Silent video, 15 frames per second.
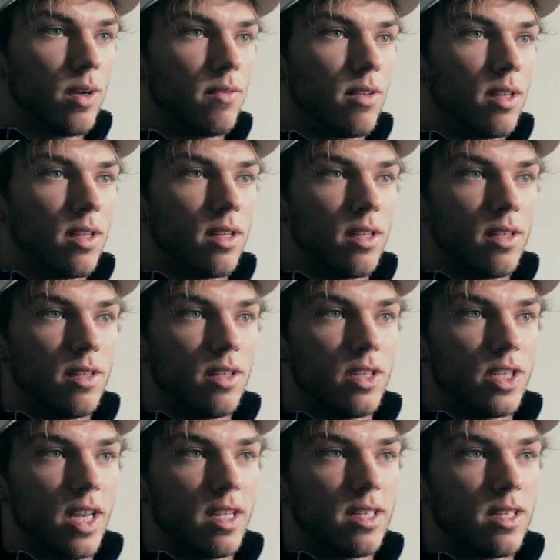We have the
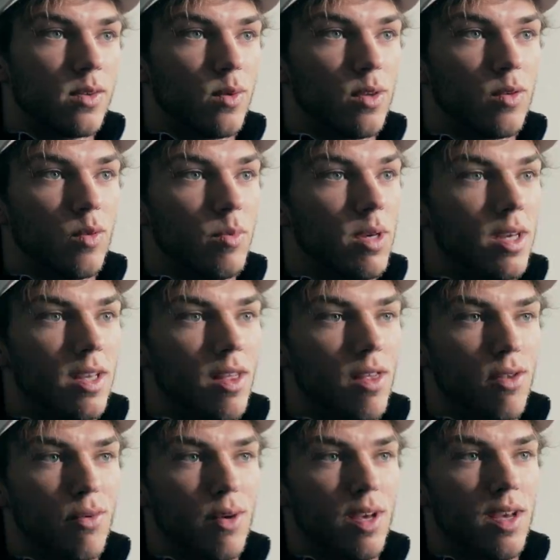chance as well to be
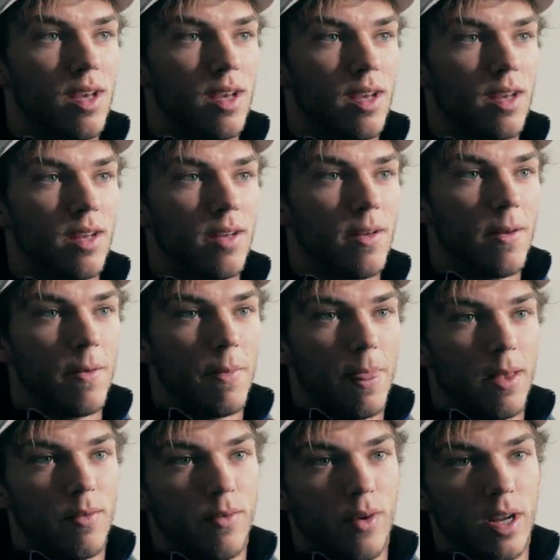3
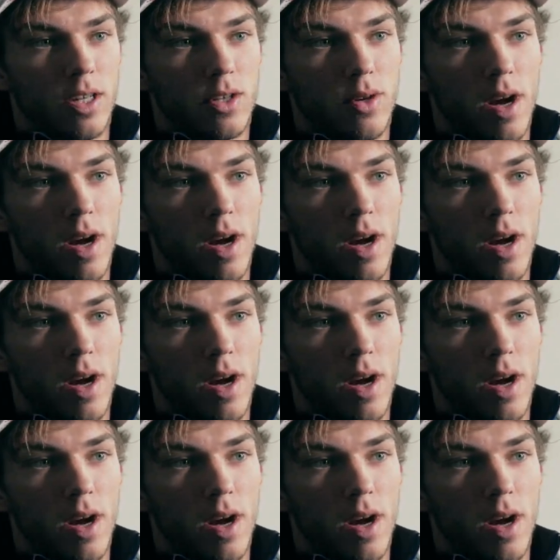French